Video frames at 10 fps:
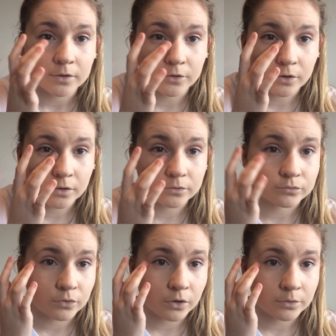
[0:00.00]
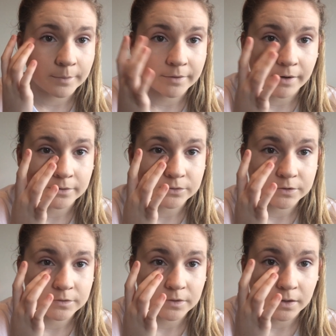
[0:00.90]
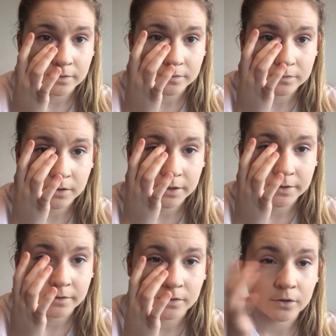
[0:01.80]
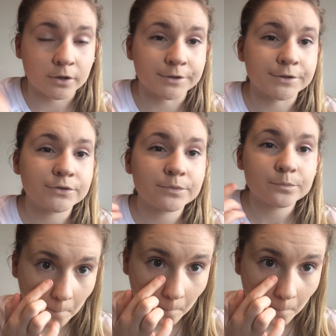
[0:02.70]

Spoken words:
not all the way around, just at the start and in the corners.